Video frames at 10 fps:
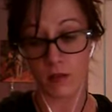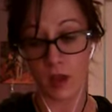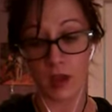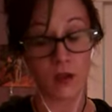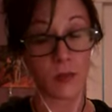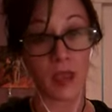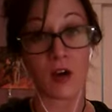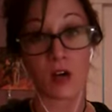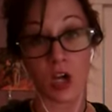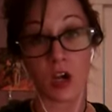And it could be
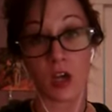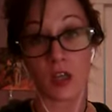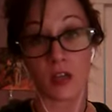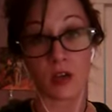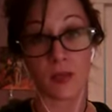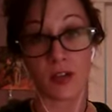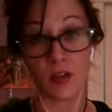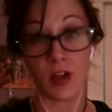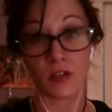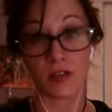alcohol, it could be
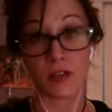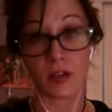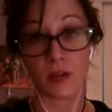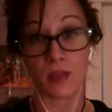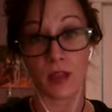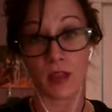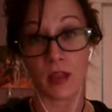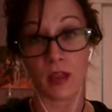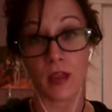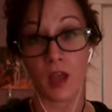drugs, it could be